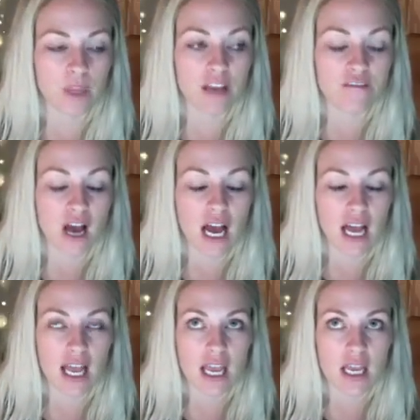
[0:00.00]
if
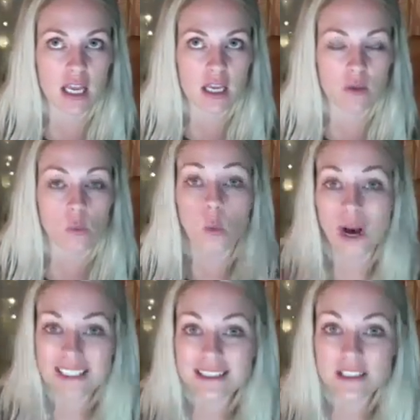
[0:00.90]
I
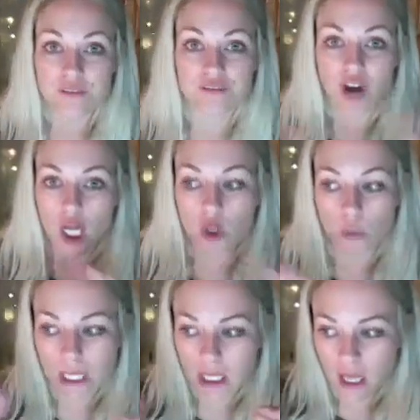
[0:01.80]
wasn't
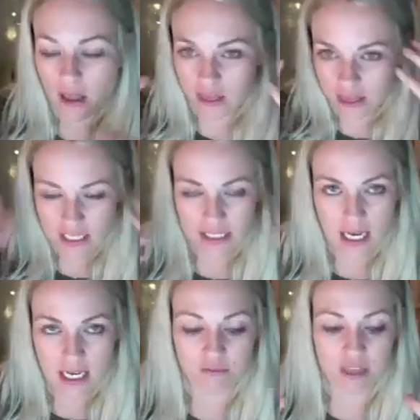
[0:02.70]
following this
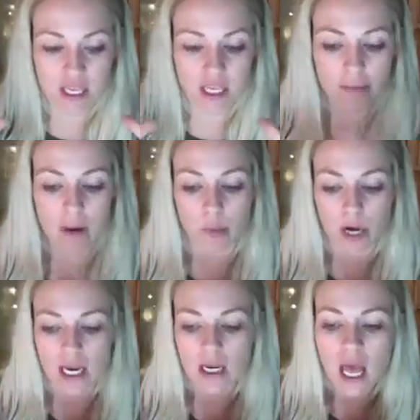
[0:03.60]
kind of thing in my
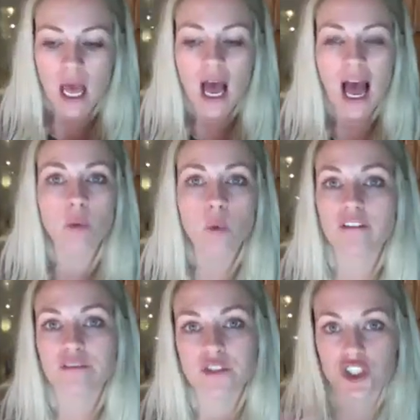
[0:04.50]
brain, I would
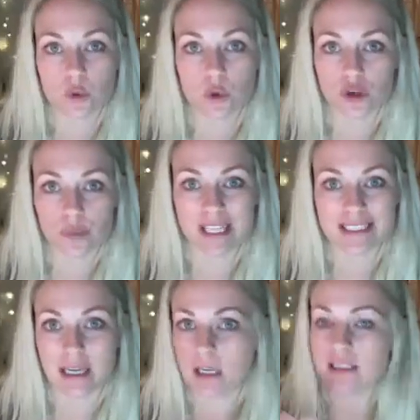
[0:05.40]
have just ordered a
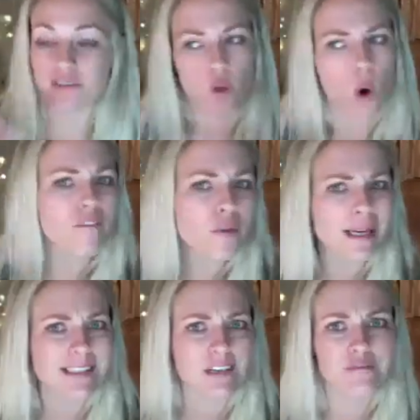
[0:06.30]
pizza. Because if you go out for
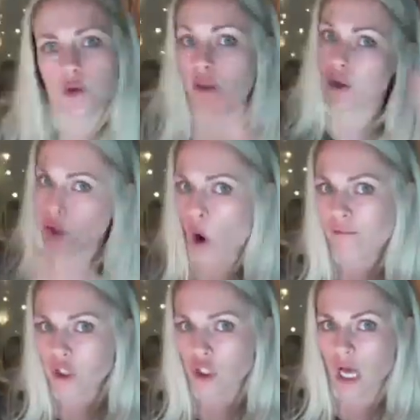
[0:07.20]
Mexican food and then you go out
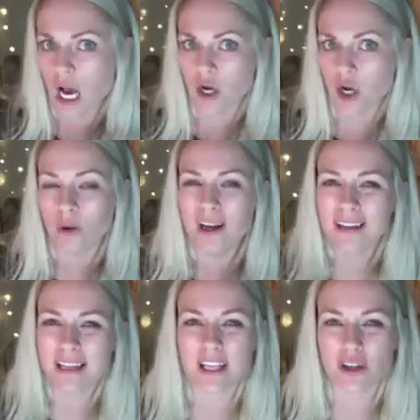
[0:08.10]
for gelato,
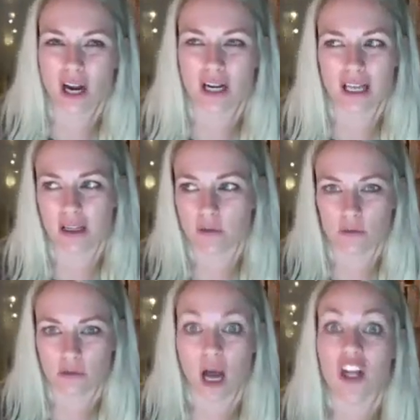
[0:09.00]
like you're kind of like
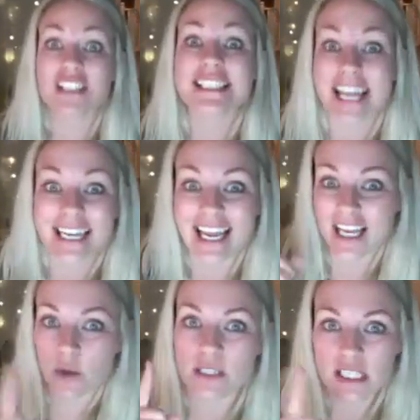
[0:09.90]
on a Sunday,
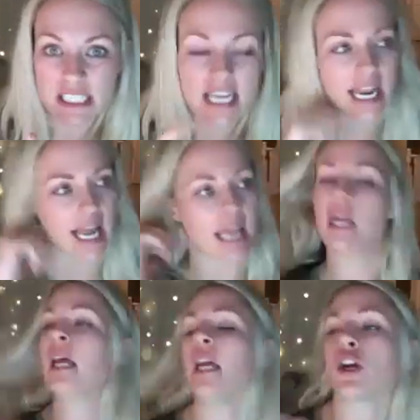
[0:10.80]
it was a Sunday.
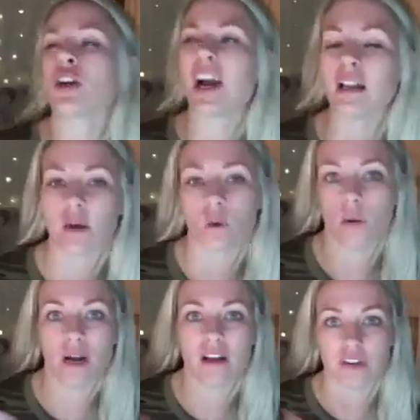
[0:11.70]
You're kind of like, well,
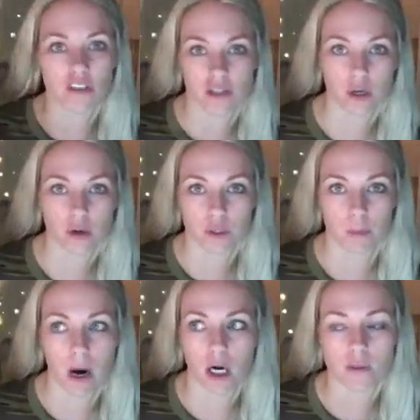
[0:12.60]
whatever, I'll start over
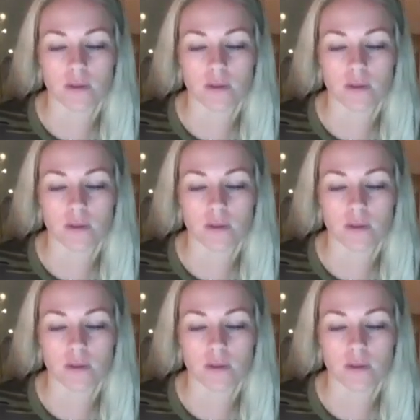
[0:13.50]
tomorrow.